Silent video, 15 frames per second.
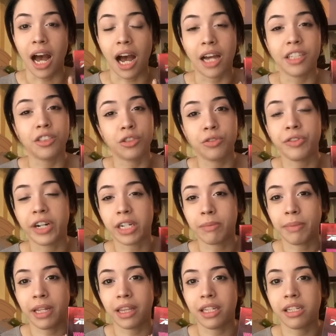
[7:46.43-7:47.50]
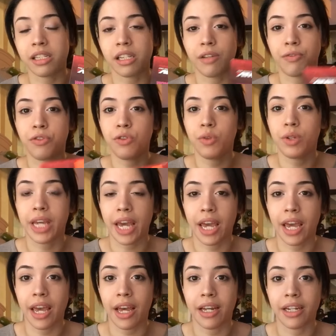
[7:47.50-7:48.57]
I do recommend this. If you
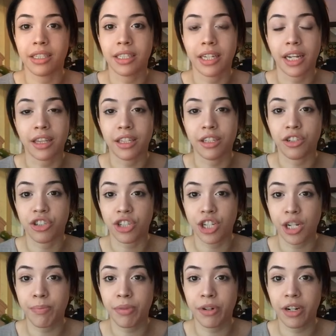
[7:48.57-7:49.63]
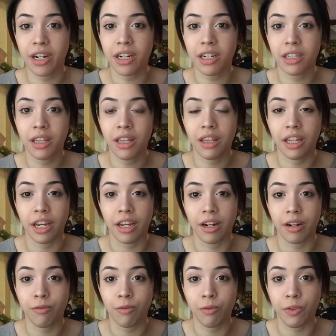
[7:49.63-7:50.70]
can get this cheaper
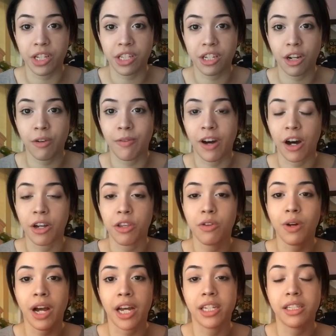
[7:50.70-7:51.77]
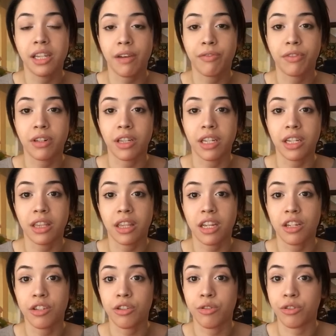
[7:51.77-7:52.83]
than retail value, I definitely
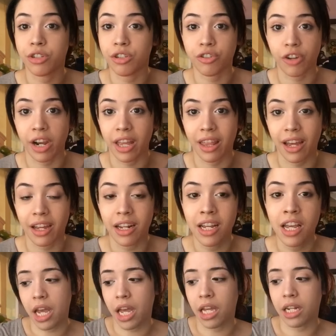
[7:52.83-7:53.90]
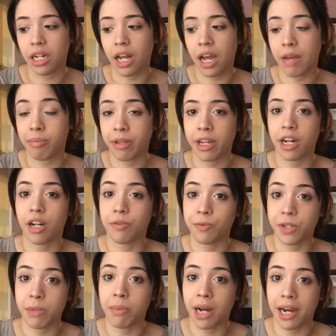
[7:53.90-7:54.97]
think you should try that, and I plan on
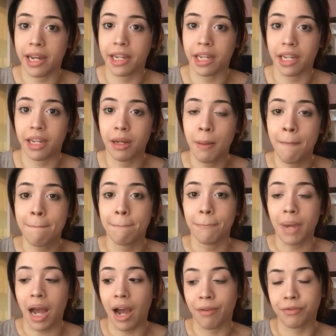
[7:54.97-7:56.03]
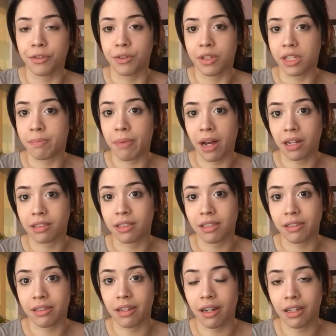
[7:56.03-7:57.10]
rebuying it after this box
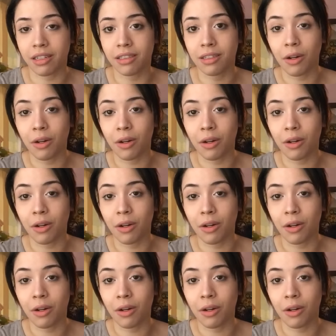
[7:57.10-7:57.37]
is done.